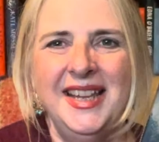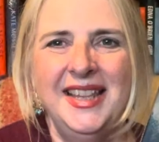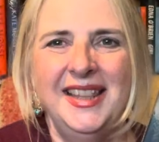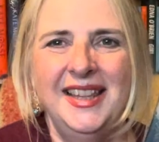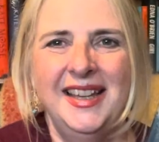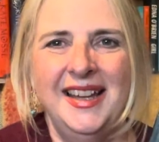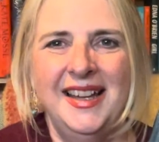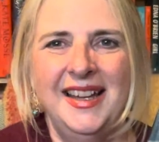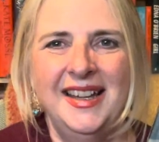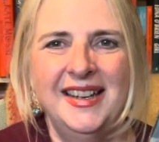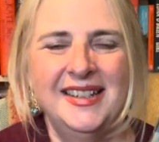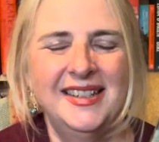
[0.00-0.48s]

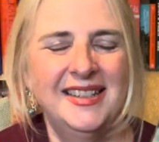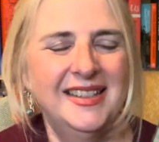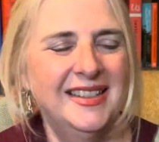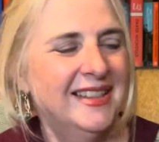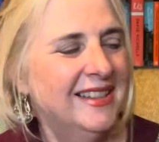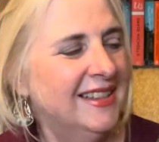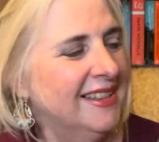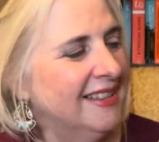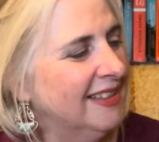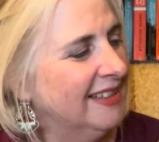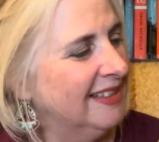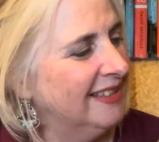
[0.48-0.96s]
that
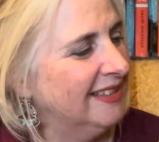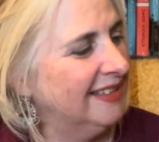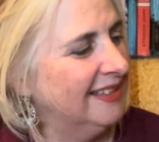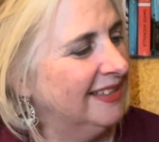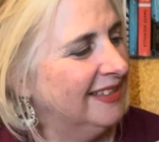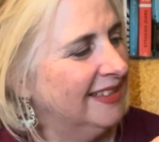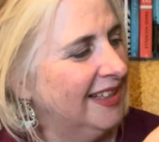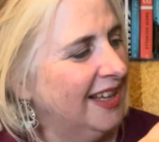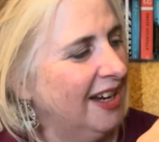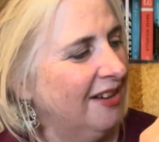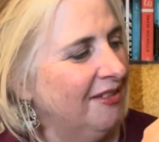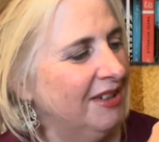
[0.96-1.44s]

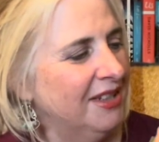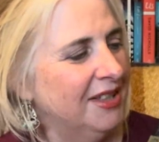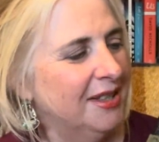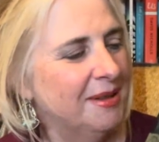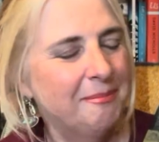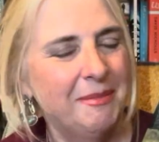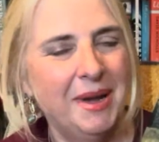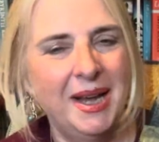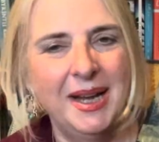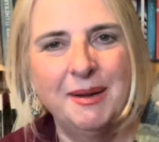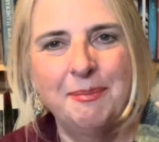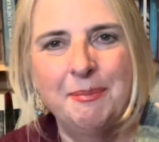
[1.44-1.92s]
there is a
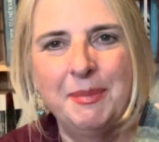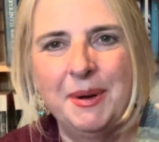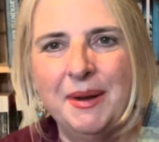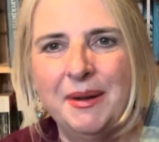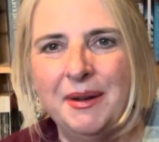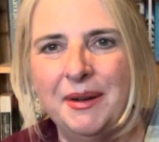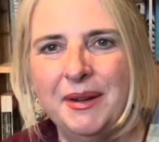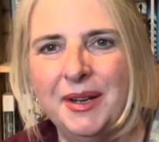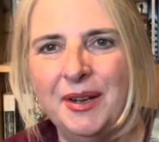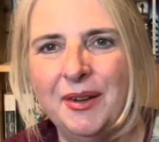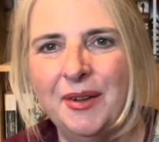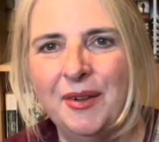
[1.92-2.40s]

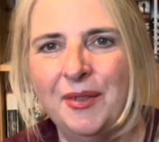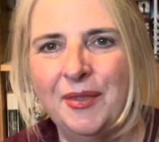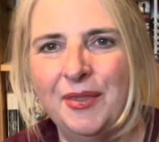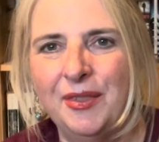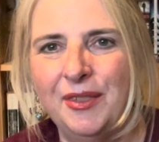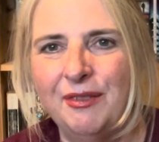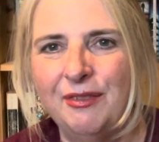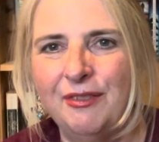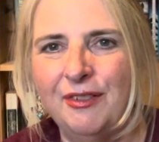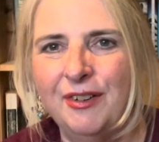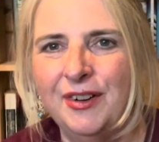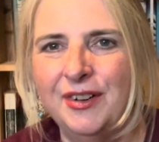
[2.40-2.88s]
magpie on the
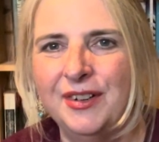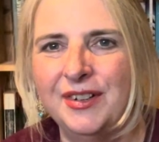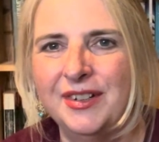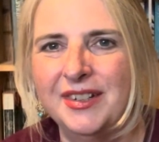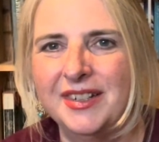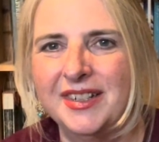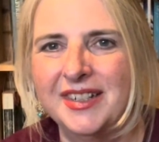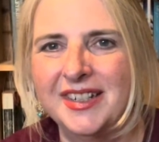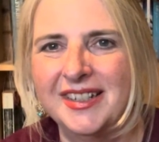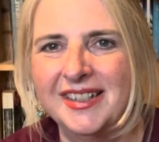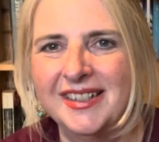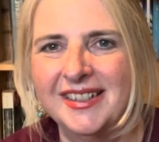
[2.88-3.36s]

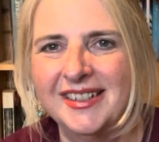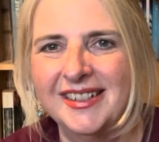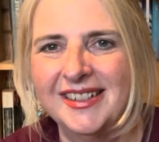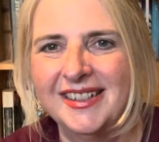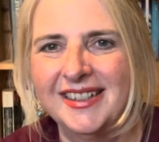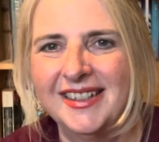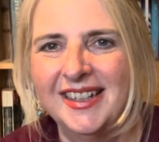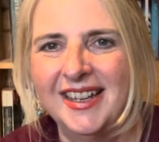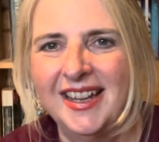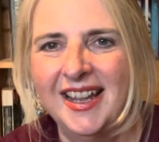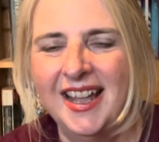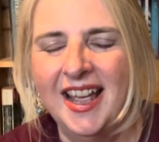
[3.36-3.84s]
front.
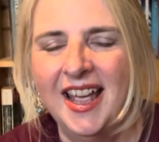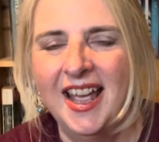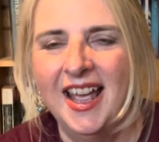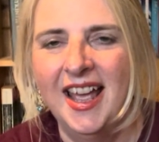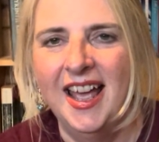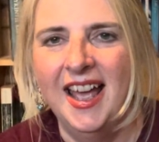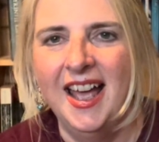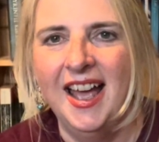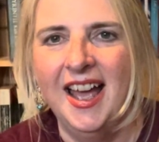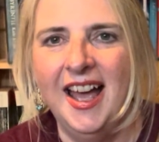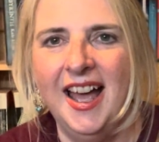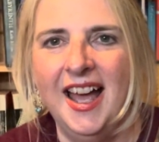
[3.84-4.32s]

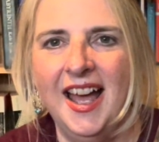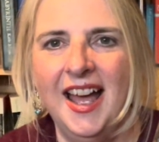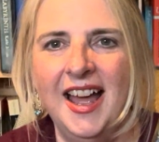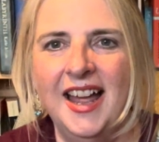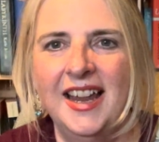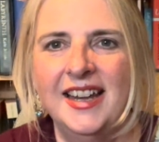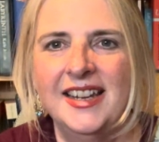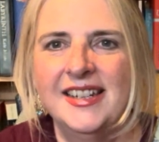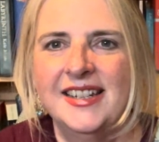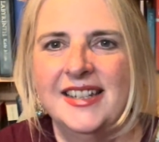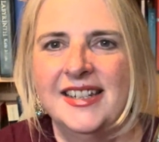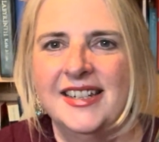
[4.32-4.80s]

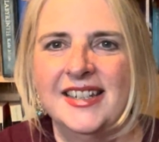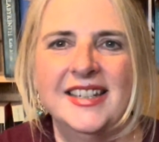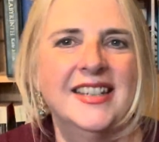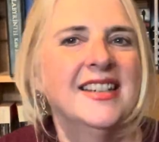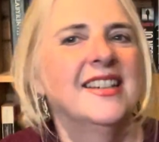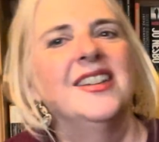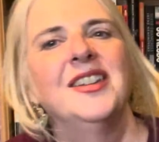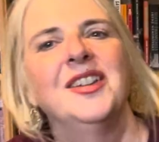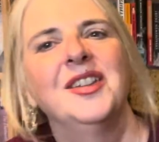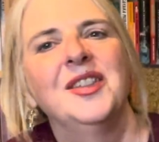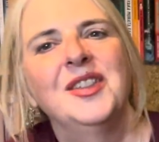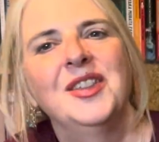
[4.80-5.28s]
And
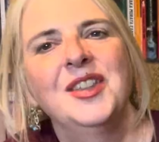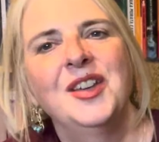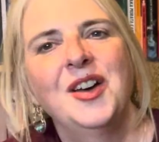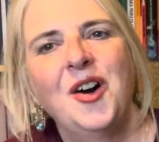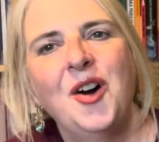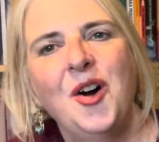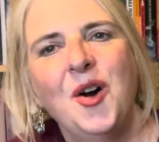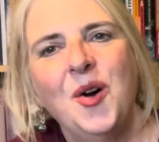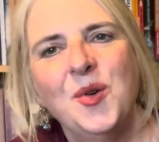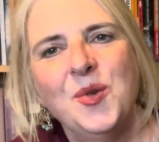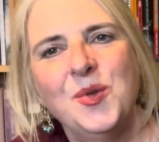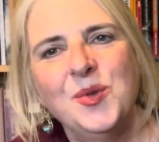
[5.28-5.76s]
the
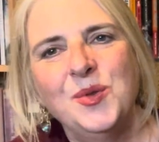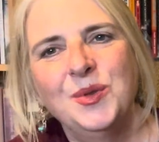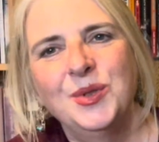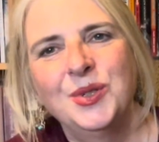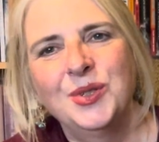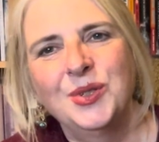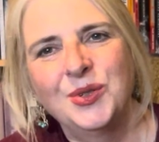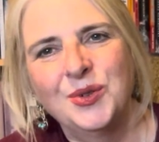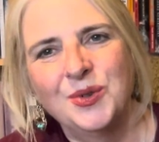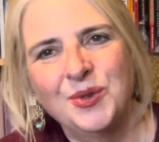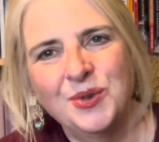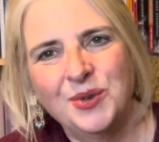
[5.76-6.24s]
whole
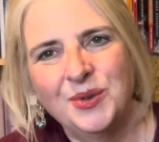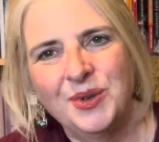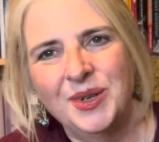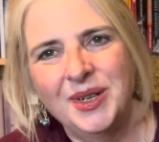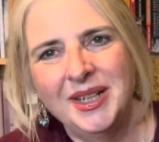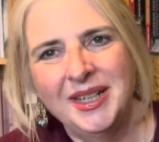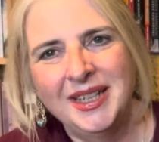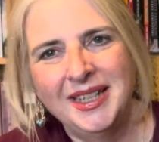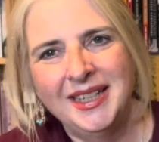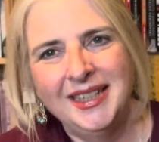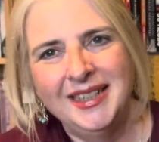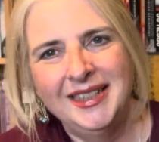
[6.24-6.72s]

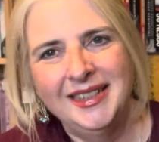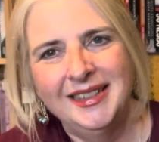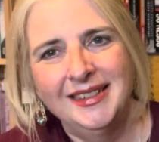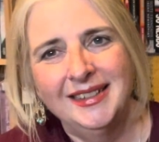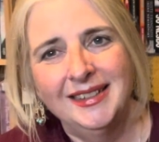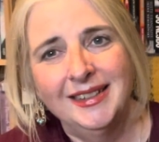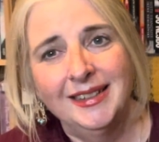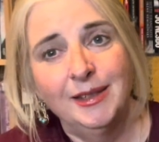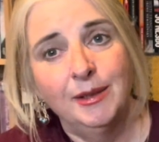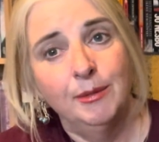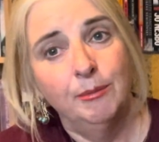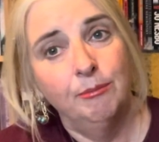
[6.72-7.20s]
story,
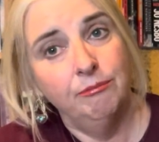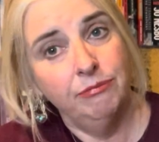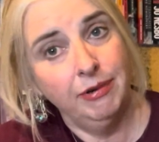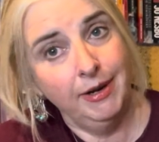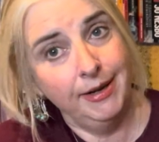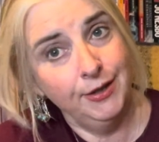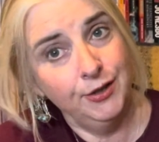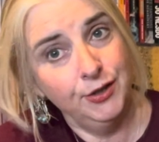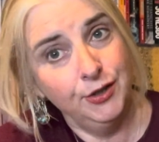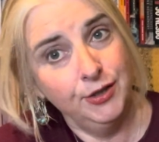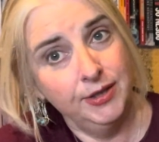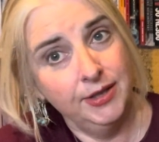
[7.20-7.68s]

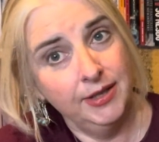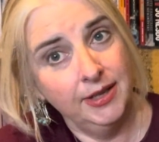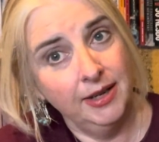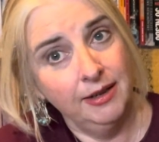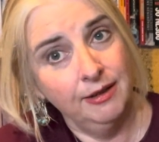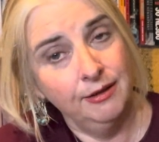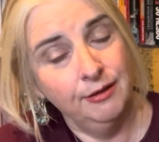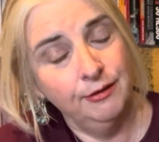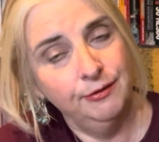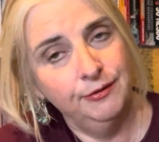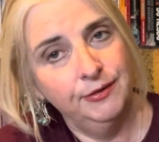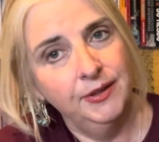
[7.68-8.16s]
brace
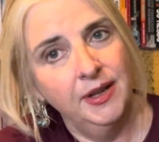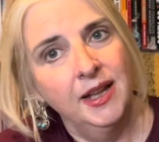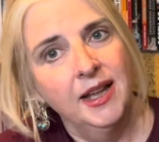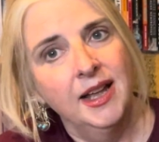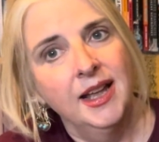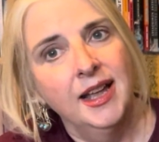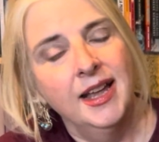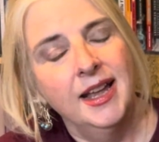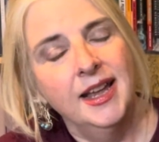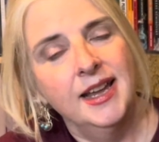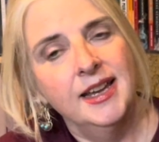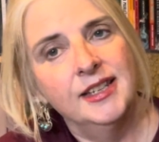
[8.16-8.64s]
yourself,
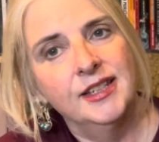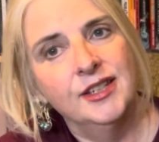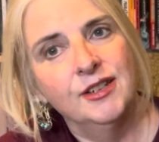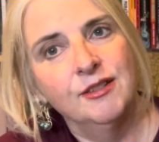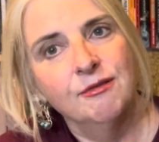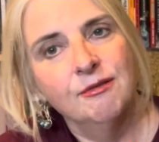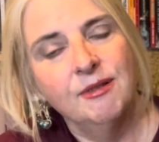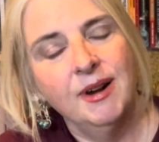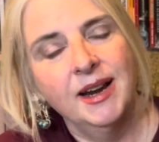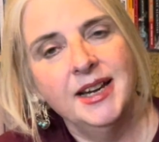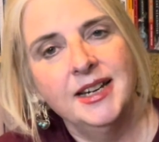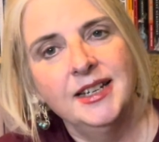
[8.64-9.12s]
is
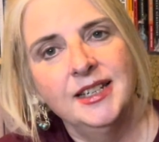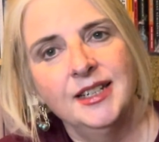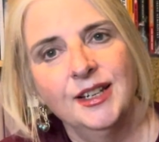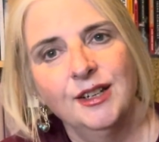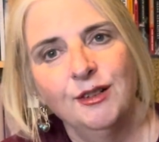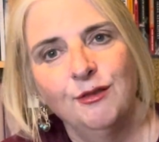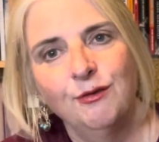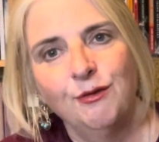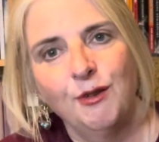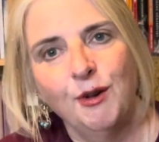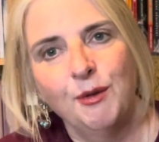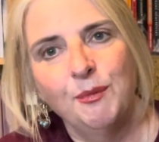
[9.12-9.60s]
narrated
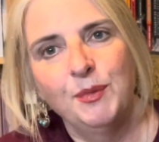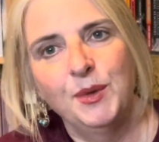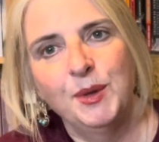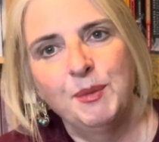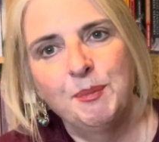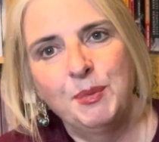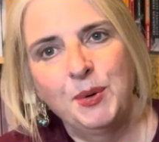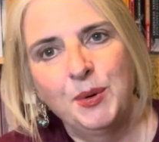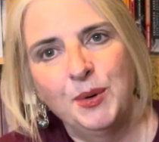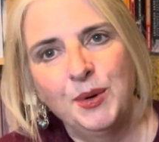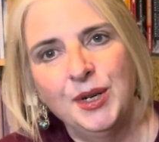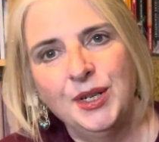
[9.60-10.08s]
from the
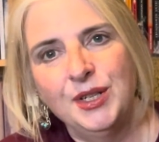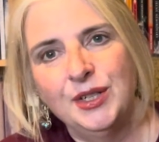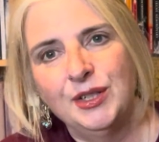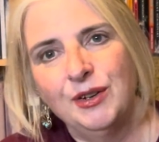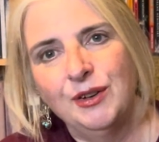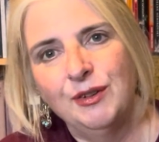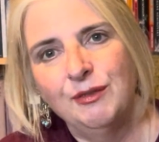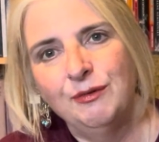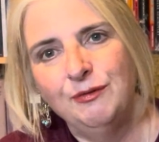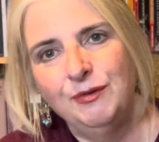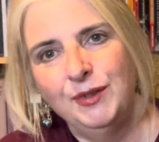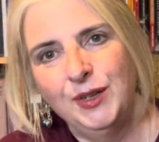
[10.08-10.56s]
point
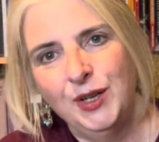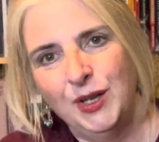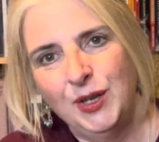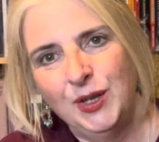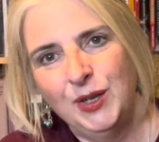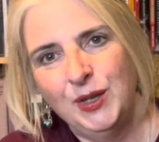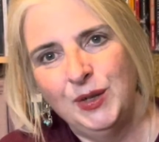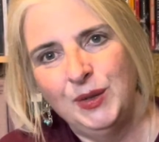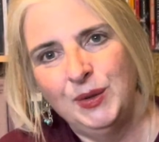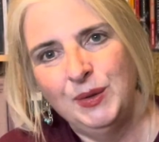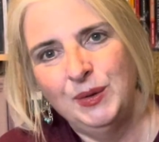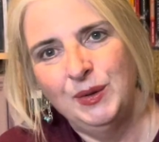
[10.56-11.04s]
of
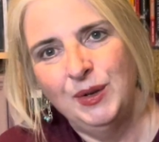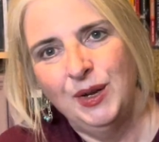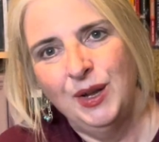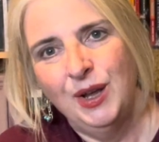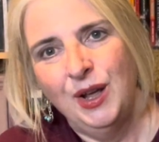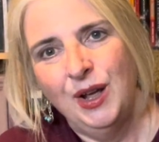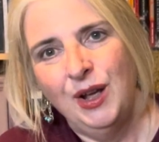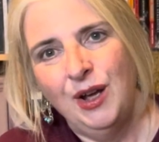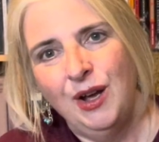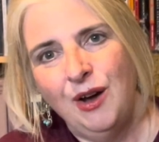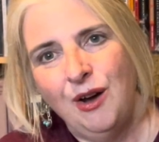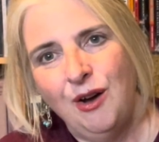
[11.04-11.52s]
view
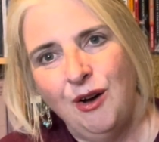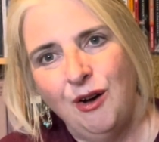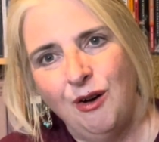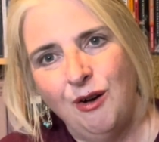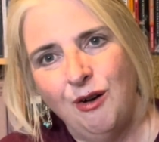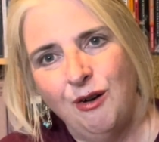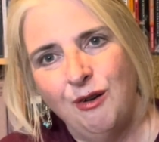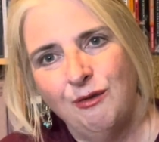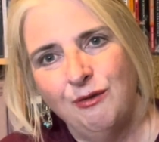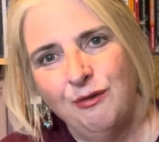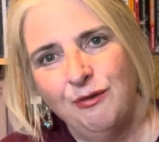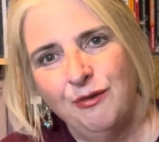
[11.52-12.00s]

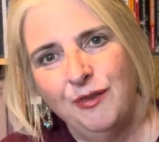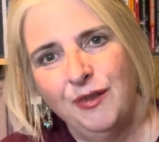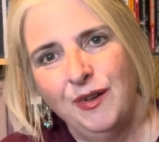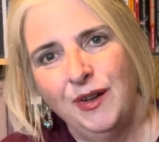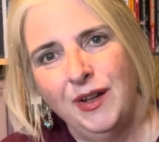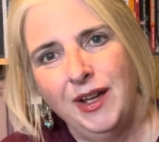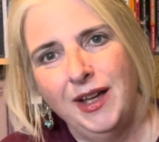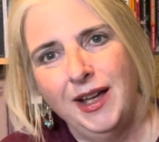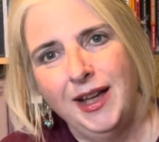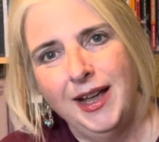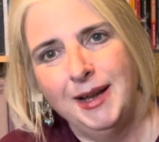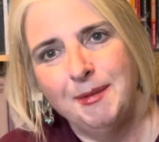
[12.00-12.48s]
of
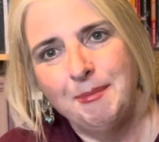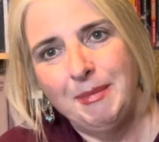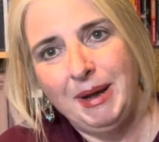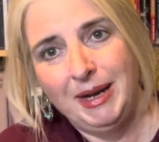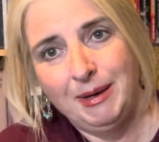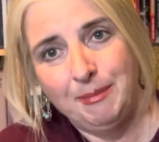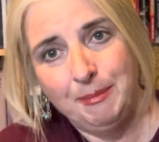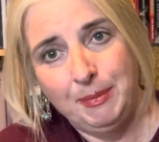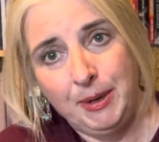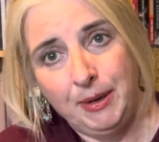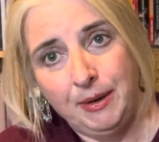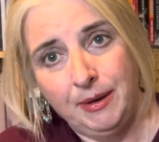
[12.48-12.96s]
a
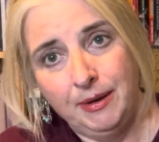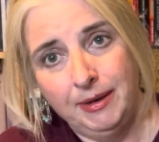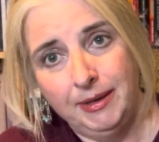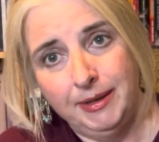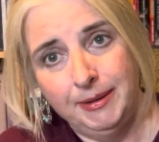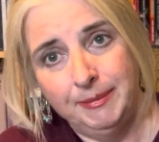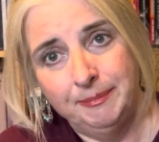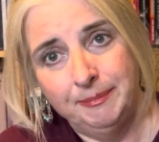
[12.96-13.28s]
magpie.